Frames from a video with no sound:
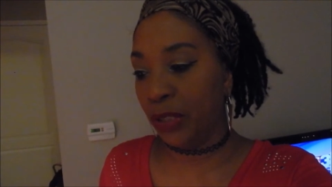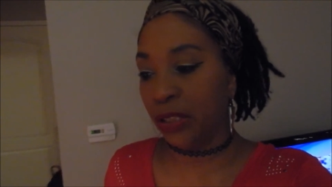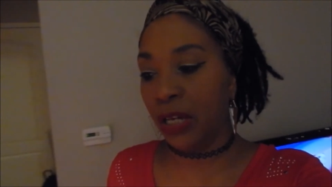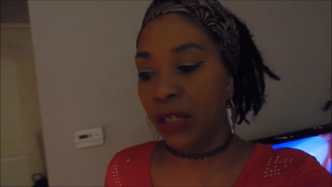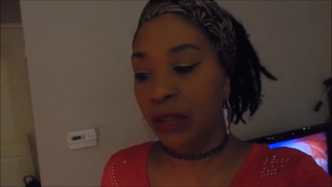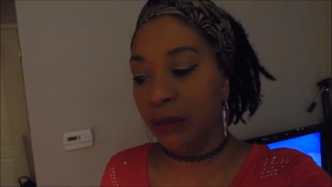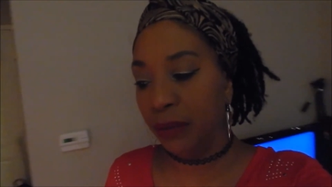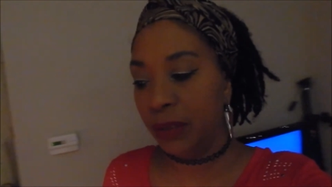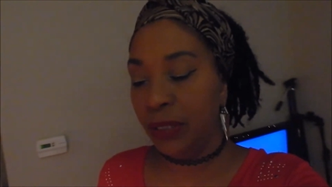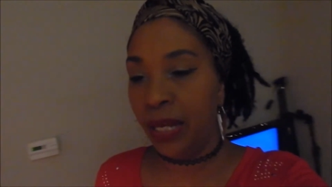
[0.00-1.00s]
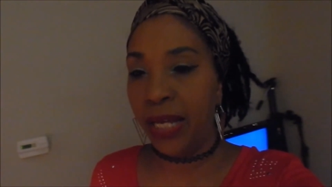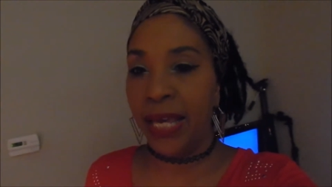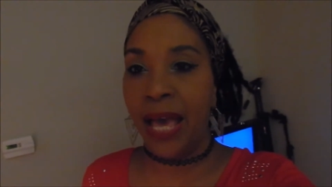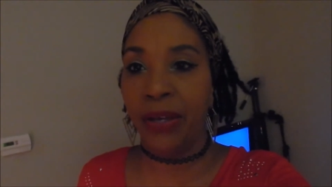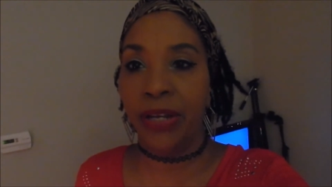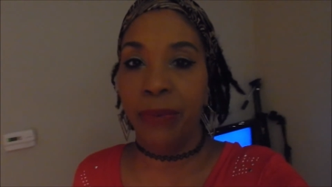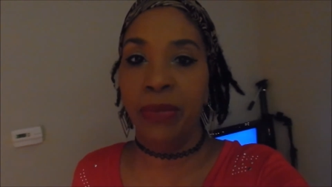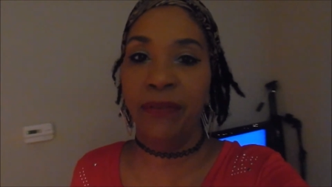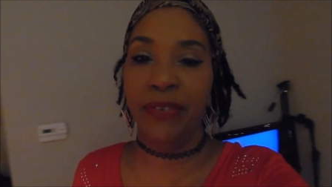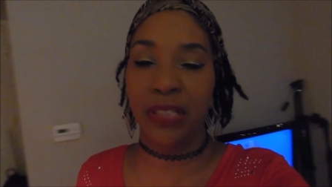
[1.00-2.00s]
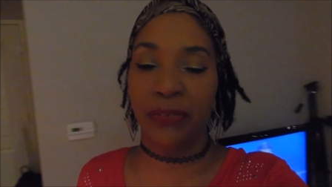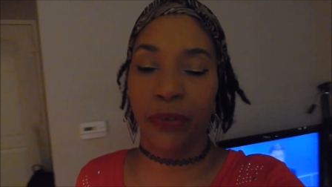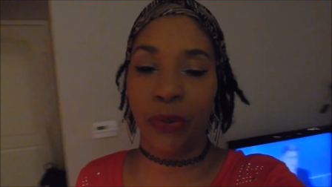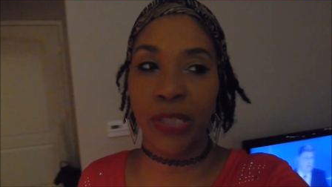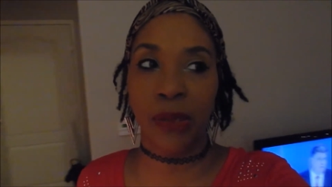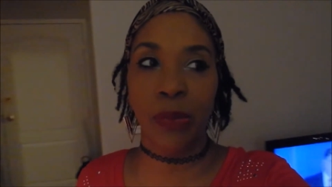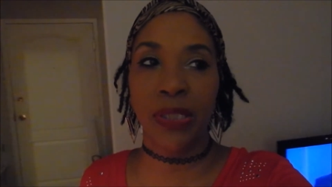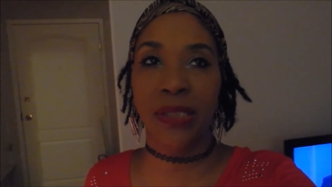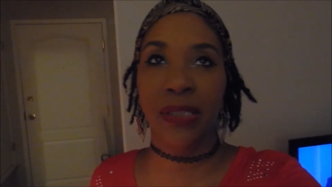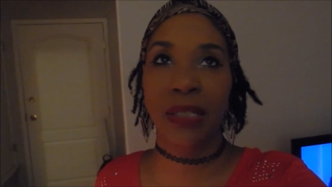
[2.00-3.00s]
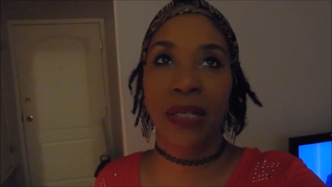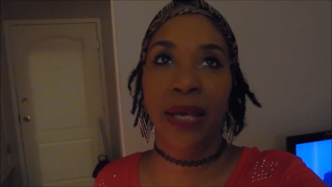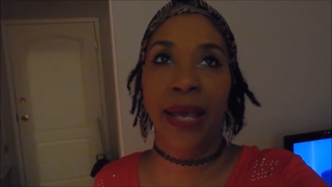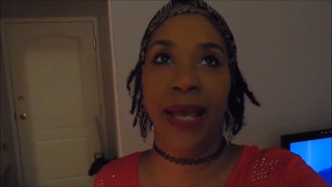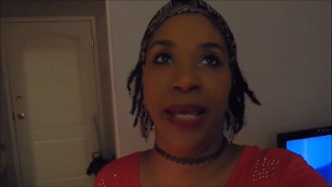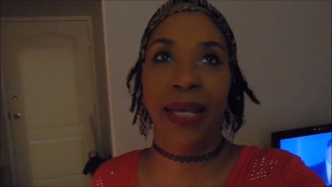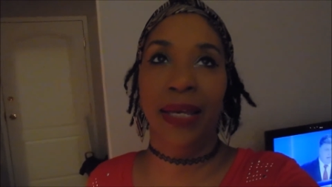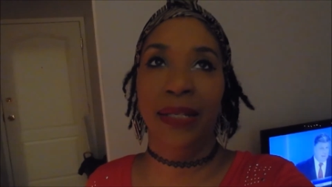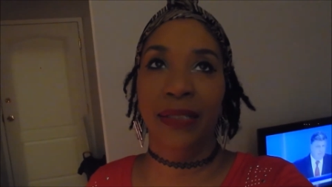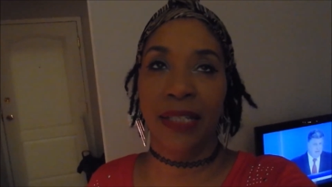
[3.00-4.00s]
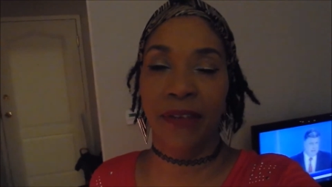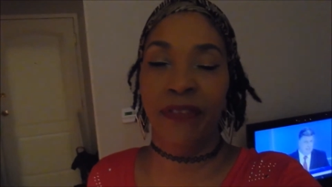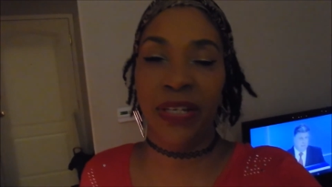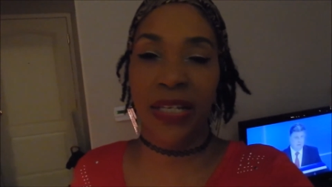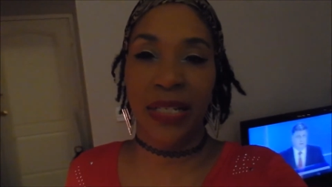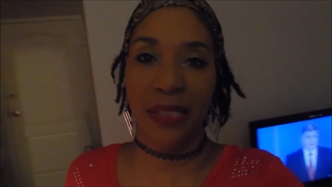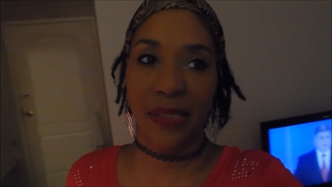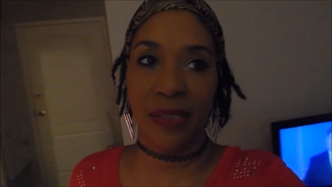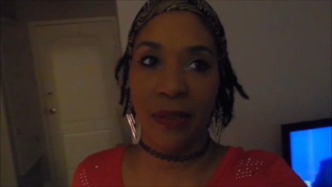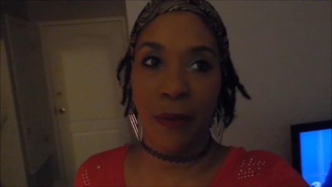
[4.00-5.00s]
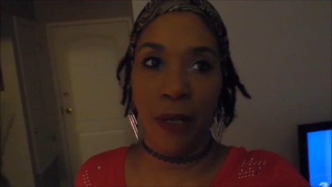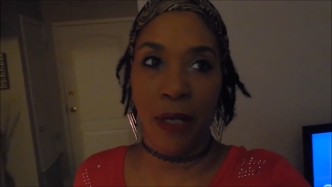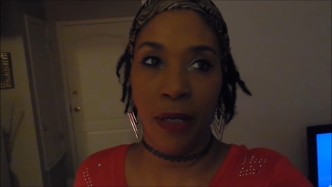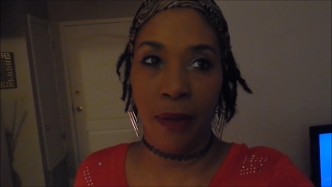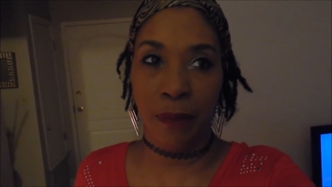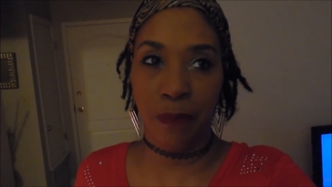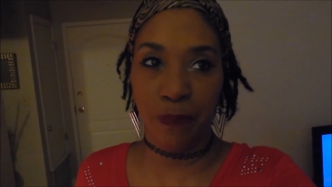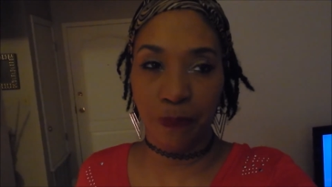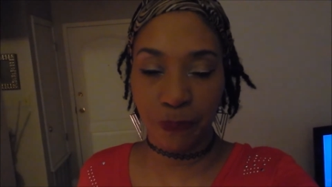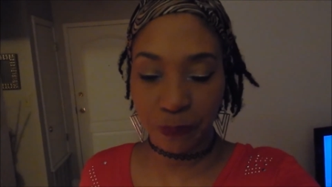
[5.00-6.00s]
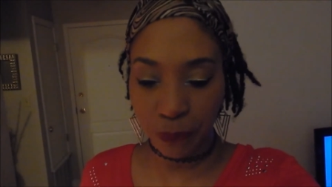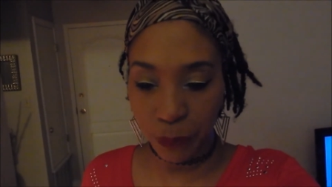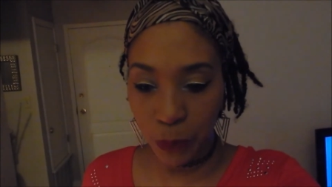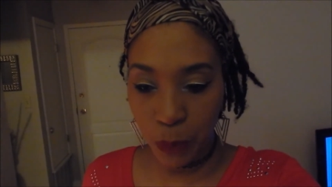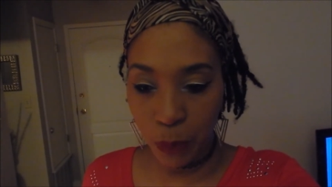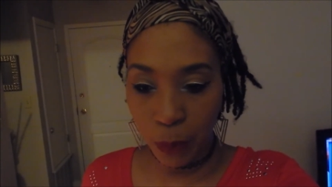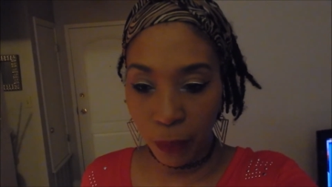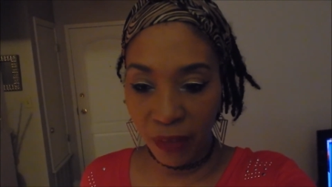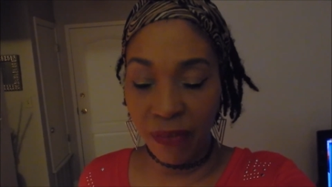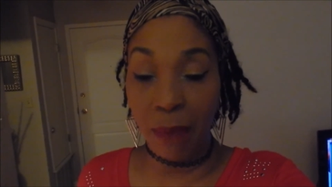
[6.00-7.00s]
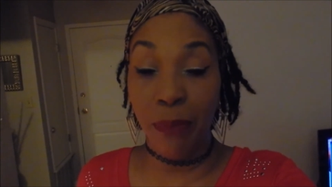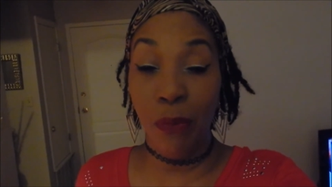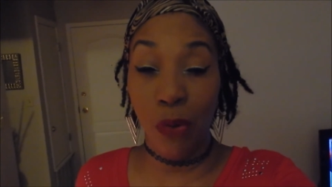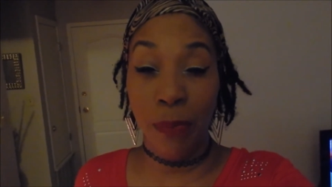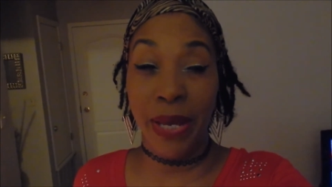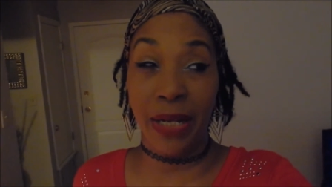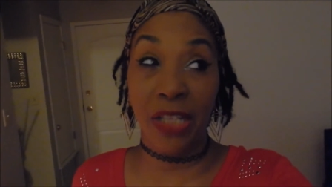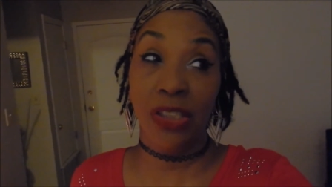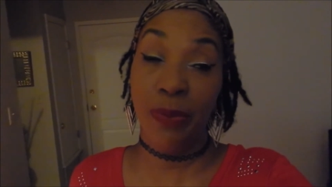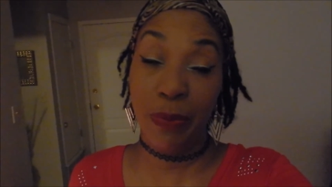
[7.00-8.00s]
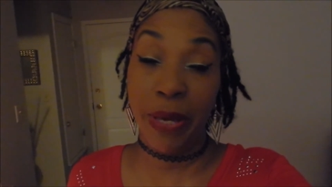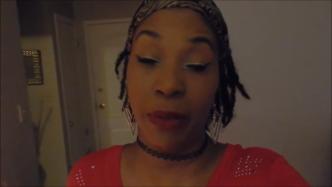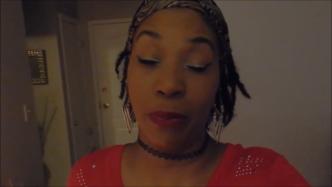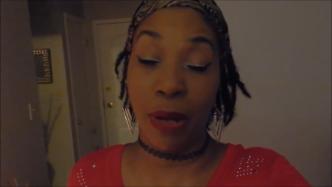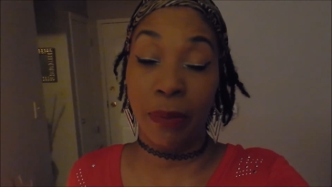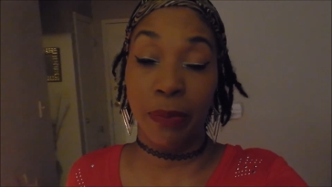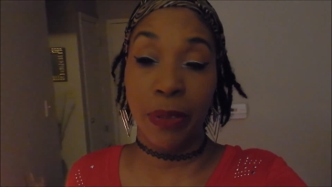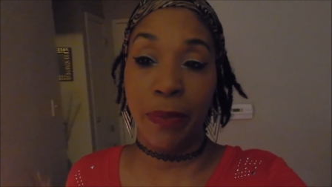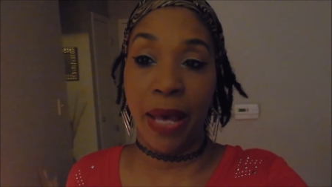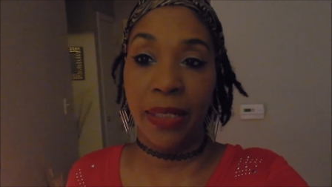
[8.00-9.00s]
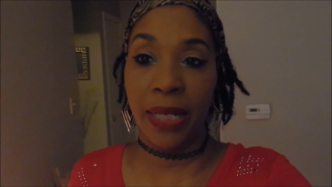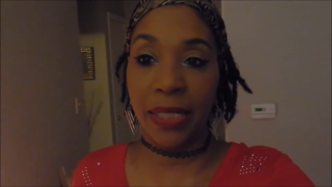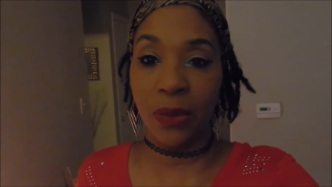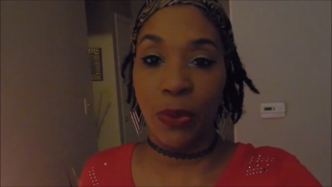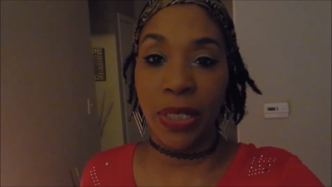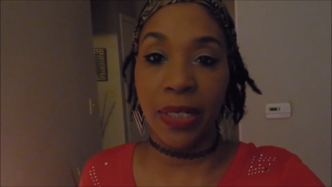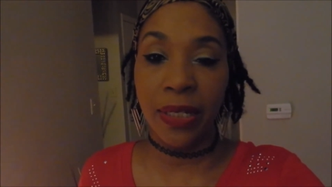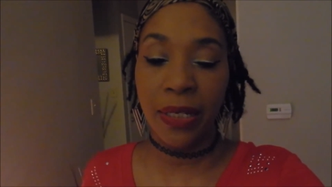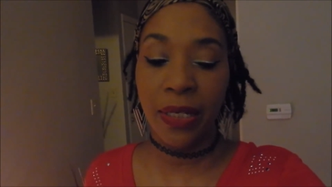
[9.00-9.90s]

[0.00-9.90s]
just going to hang out here in Memphis for Christmas and if it gets, um, if I'm more better, I should be better probably by next week.